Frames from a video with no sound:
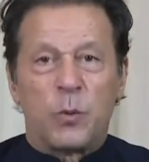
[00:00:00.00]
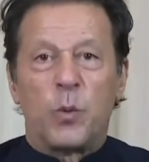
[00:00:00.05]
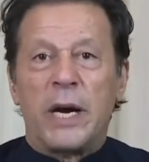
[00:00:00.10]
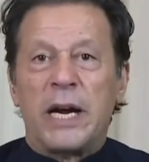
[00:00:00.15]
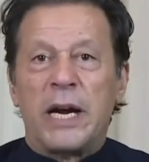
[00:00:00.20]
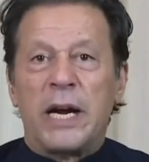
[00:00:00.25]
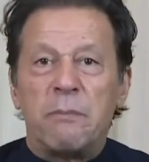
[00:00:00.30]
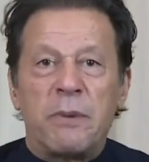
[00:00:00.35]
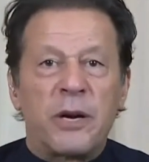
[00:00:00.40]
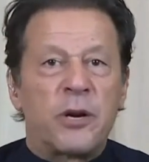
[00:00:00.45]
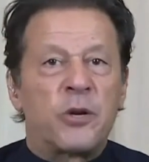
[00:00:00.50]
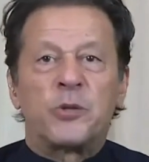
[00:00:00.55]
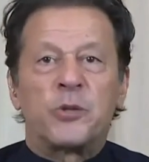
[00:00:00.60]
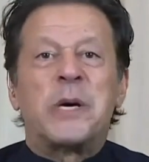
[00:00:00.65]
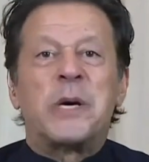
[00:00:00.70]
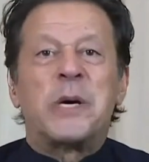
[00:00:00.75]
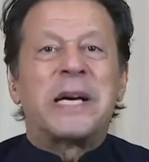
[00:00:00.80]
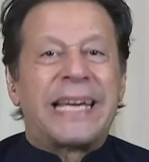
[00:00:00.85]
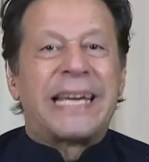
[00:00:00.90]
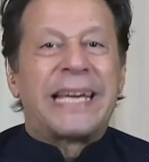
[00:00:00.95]
wait because
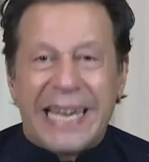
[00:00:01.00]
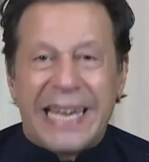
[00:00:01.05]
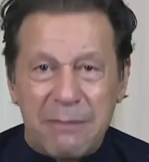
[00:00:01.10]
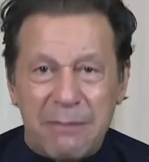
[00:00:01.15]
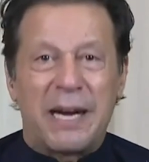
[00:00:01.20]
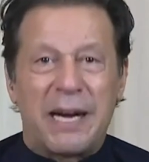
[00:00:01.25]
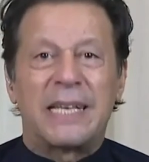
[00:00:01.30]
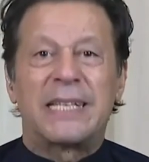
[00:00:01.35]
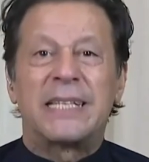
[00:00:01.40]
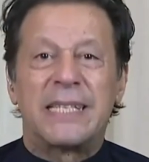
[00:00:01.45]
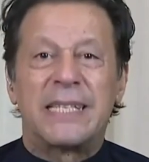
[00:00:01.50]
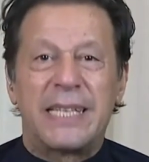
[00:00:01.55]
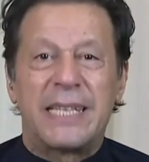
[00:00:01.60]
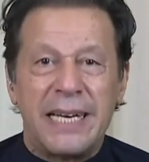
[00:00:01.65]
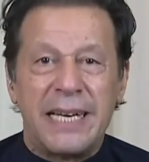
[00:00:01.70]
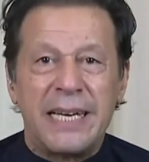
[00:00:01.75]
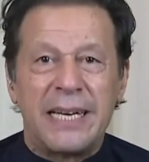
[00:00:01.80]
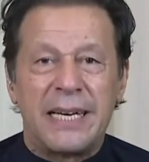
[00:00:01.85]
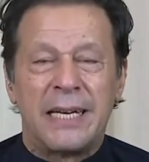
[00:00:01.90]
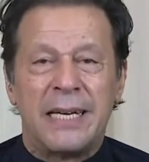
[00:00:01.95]
we're gaining by the
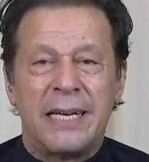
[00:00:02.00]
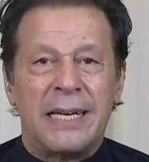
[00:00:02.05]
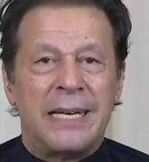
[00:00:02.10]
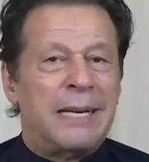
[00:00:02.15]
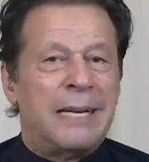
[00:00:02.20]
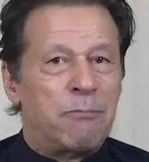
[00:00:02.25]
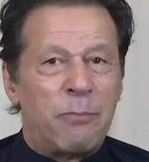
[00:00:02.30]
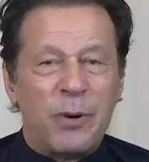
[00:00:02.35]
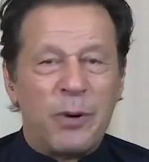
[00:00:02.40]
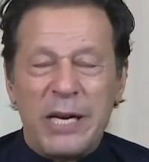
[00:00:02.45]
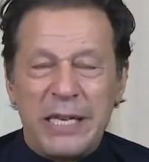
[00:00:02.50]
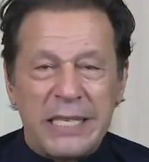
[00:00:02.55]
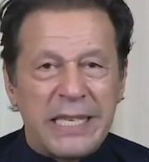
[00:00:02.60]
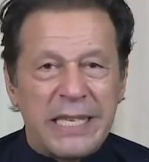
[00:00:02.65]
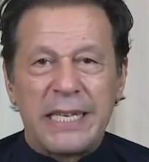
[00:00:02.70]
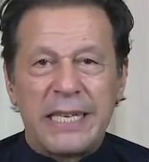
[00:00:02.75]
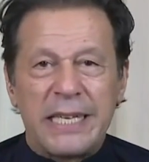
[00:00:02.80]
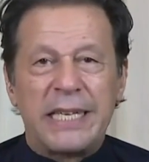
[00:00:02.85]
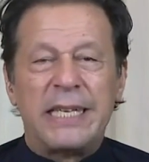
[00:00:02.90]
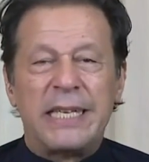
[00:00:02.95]
day.
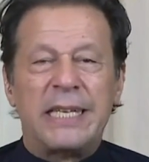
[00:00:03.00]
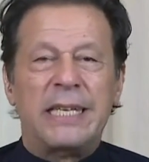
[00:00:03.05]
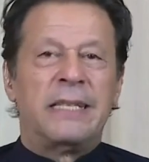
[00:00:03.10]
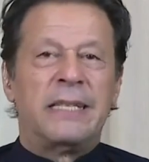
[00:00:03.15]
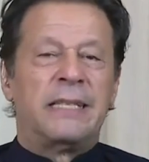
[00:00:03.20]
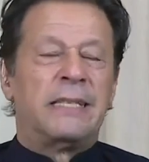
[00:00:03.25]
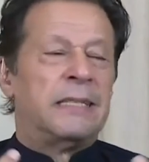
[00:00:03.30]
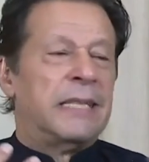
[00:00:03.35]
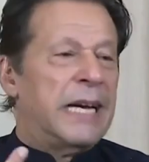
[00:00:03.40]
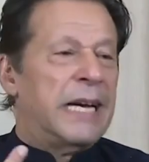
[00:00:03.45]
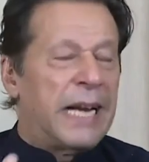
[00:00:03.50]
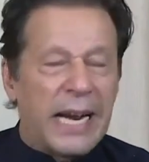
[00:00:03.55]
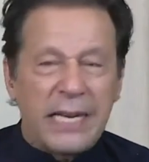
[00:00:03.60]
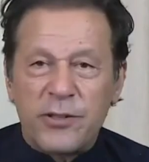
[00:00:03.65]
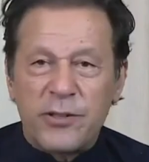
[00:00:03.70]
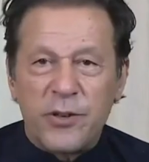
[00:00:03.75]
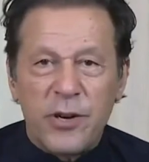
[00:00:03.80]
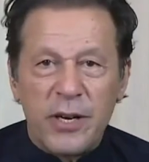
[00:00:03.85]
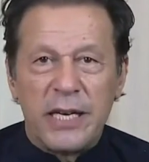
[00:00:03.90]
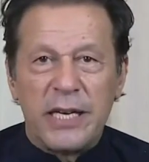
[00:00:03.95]
Politically,
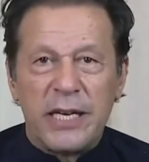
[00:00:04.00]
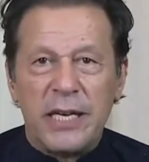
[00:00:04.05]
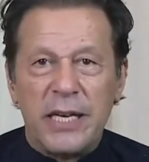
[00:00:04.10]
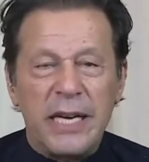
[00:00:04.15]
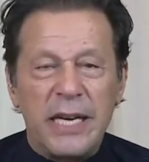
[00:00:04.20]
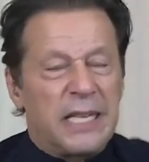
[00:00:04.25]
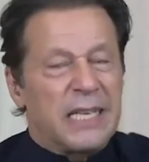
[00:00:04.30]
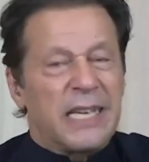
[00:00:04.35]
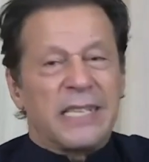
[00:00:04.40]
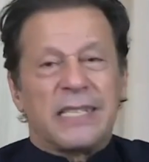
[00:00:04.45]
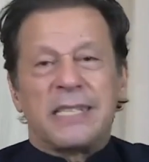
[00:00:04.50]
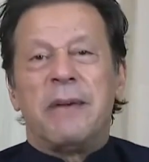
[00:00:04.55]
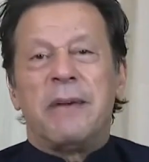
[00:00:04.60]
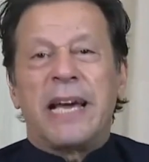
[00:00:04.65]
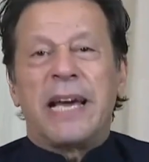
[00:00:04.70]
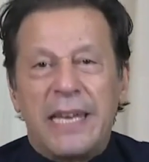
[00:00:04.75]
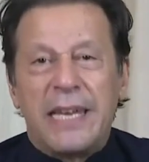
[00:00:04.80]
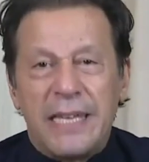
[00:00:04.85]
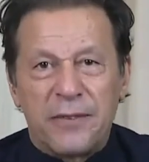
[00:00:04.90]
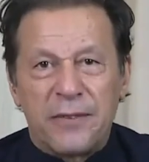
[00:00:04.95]
electorally, it doesn't make
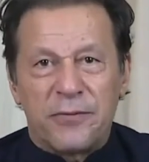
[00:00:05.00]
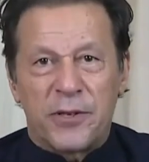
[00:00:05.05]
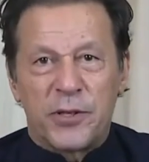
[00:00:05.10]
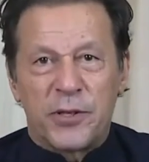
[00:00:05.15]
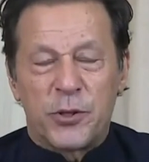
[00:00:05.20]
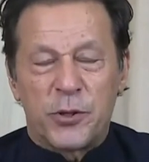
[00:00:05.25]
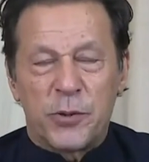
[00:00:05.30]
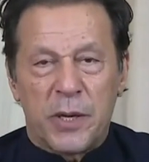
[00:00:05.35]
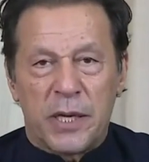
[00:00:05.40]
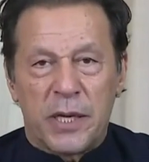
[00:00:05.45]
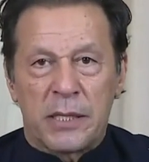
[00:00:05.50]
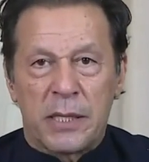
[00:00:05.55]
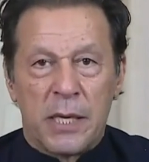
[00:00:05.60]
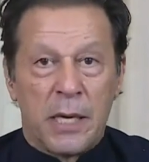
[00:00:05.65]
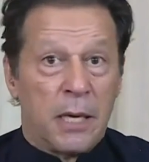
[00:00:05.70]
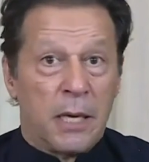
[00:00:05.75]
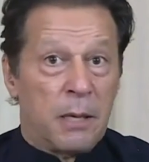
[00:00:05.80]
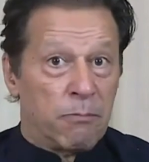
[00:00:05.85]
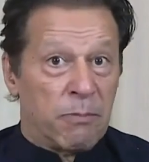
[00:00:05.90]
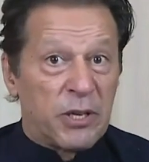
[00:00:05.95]
any difference to us.
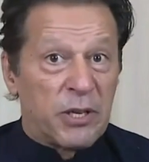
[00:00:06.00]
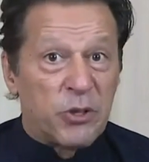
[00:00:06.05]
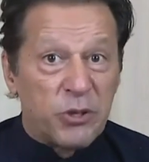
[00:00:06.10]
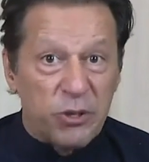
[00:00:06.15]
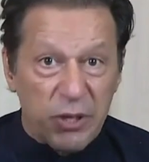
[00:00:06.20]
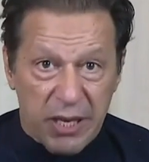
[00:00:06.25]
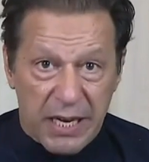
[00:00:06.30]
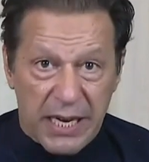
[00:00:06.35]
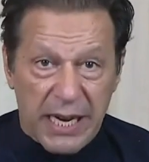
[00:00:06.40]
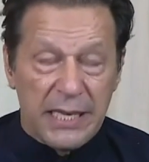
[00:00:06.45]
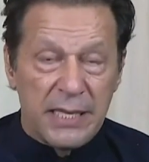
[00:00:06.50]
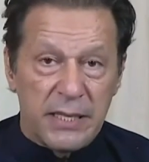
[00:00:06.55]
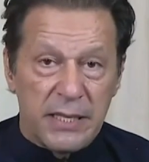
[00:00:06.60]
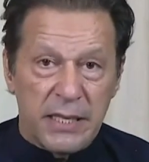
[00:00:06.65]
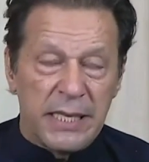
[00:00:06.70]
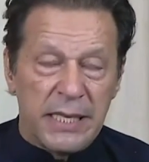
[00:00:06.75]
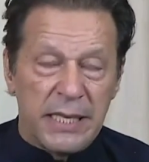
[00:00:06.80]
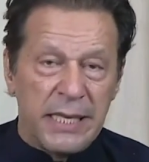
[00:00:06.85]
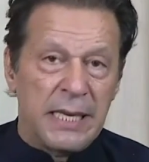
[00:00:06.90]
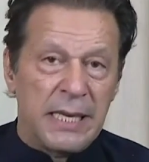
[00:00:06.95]
But to the
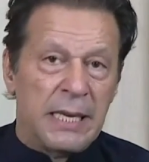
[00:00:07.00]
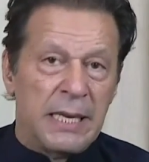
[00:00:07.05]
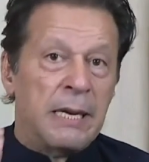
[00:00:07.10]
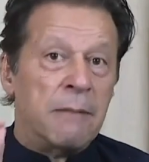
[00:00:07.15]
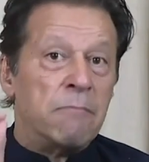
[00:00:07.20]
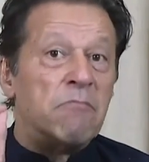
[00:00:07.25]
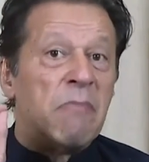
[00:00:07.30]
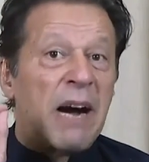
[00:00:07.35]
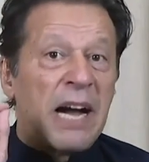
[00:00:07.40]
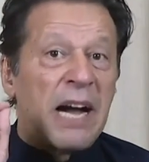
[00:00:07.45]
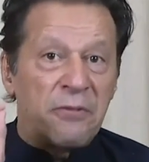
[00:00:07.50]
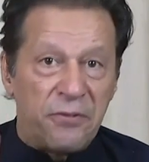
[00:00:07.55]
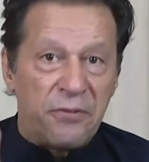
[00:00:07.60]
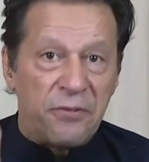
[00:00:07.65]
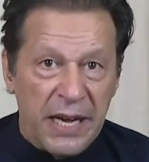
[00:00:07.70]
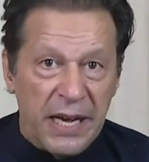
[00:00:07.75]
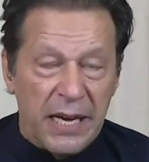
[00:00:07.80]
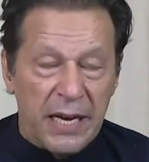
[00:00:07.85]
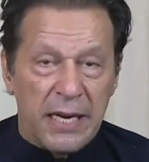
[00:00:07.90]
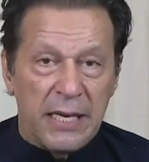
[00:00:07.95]
country, my
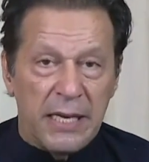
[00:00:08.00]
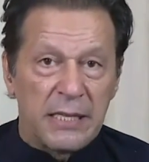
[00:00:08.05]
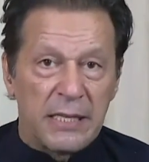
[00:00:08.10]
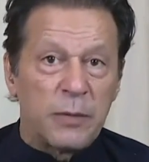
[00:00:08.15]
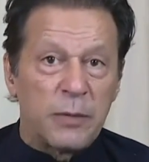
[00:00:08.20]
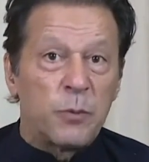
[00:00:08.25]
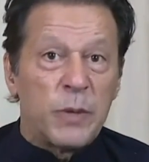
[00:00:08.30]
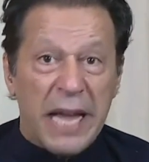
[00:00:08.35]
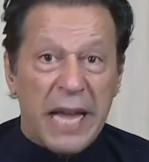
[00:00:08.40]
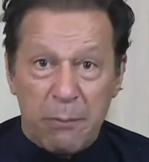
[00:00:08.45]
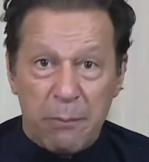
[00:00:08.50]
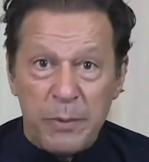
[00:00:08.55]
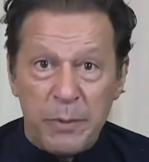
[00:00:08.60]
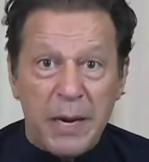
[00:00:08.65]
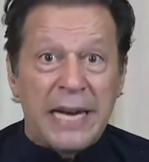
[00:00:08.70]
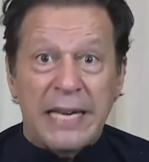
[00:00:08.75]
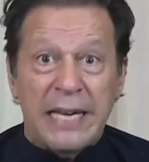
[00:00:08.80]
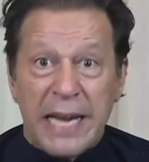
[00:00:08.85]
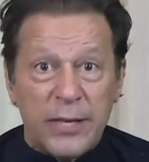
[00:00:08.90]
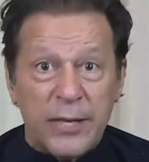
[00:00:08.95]
fear is that we
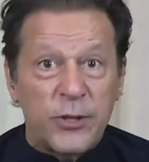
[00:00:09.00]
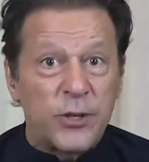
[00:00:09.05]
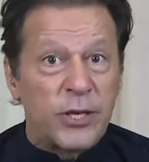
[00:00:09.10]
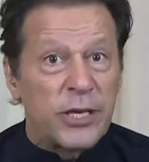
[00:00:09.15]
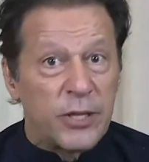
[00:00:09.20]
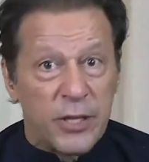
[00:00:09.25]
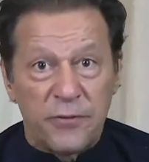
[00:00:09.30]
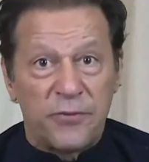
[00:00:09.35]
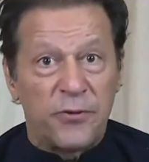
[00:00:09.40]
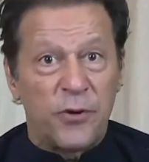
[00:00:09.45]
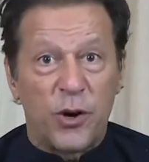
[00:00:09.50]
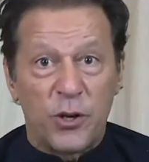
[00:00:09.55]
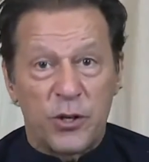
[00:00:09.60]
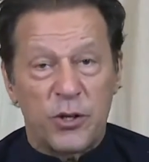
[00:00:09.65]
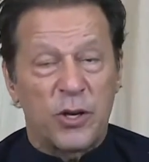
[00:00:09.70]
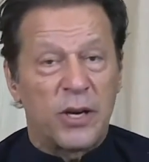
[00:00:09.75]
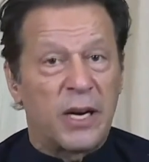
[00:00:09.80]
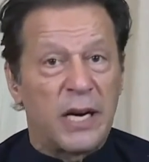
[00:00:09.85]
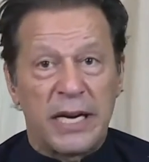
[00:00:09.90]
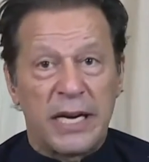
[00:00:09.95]
might actually default on
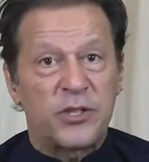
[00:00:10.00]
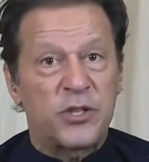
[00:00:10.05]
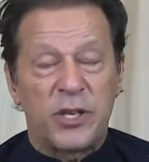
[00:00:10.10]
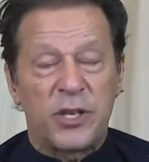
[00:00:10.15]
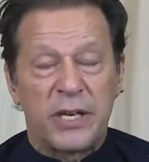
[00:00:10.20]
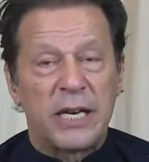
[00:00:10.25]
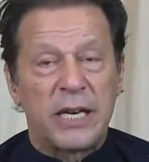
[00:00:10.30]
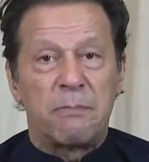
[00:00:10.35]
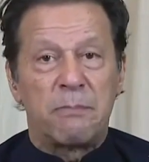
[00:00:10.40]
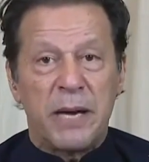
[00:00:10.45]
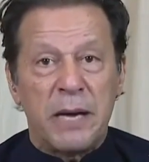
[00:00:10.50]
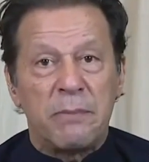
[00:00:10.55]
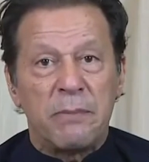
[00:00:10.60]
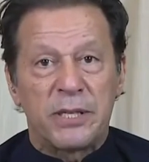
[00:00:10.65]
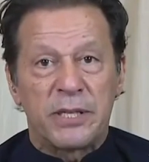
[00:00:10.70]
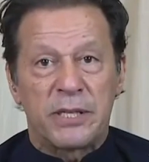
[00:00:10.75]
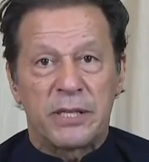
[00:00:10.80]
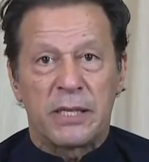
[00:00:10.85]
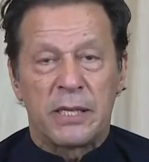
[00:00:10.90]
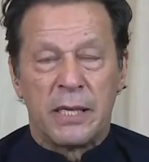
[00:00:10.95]
our external
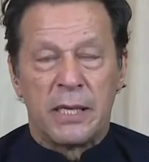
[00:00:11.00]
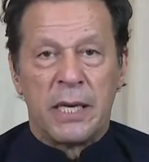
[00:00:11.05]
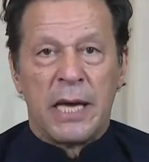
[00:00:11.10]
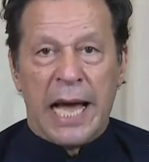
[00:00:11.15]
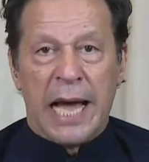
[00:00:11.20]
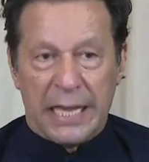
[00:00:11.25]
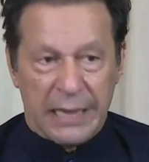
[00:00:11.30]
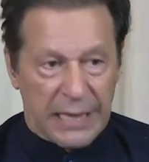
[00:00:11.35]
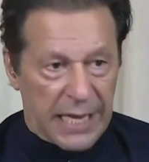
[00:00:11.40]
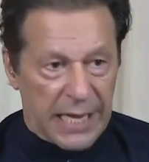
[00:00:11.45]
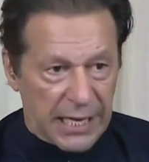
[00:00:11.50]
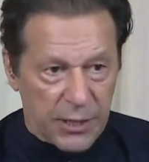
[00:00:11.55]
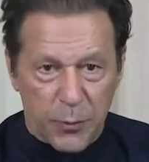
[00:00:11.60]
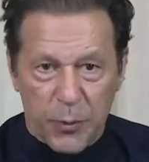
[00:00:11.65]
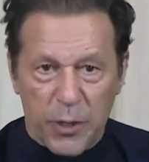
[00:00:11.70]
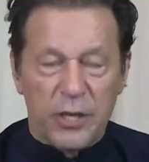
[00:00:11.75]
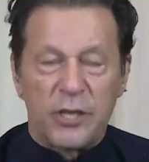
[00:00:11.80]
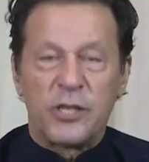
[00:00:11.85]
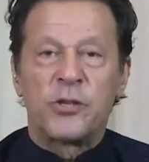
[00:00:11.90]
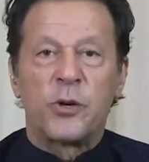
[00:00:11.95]
payments. And that's what
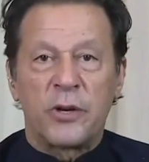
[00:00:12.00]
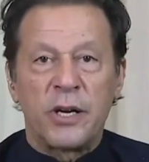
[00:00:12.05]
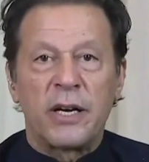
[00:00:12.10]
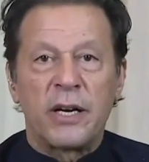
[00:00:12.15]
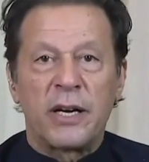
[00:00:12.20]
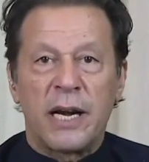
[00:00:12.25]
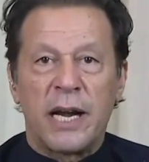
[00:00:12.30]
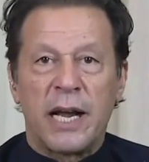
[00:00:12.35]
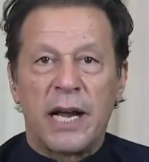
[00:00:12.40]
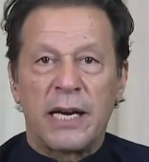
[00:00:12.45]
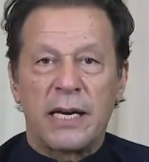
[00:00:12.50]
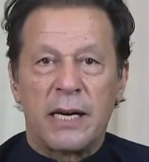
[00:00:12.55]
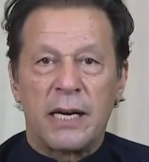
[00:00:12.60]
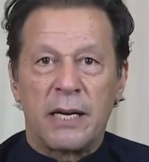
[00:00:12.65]
it is looking like